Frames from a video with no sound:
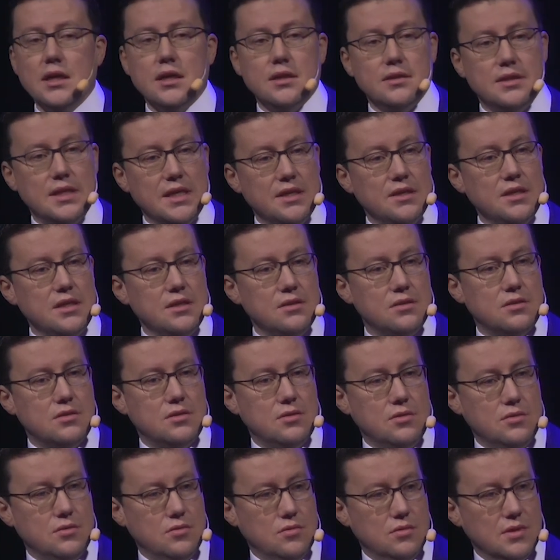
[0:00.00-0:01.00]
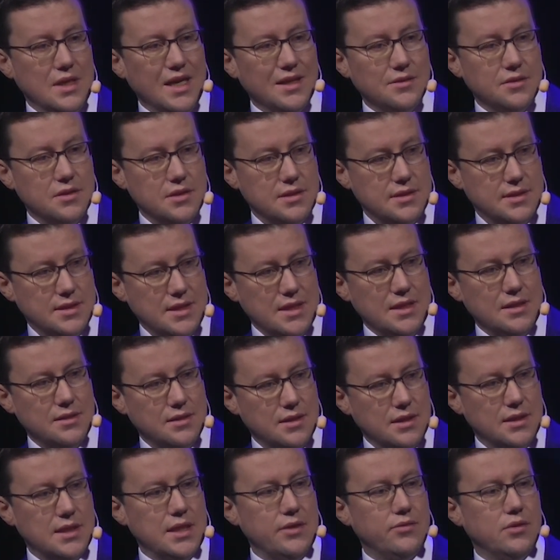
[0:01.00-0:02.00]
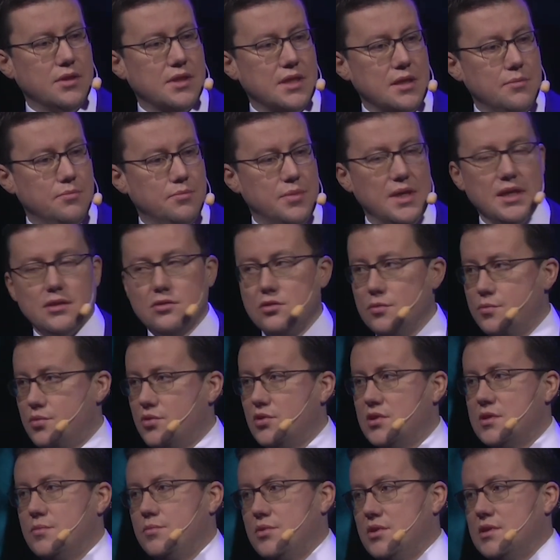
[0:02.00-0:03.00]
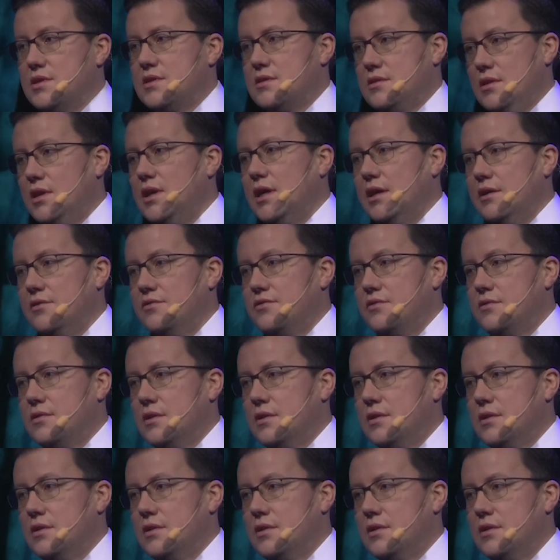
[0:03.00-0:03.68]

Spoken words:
they need to understand that they will come back to prosperous life.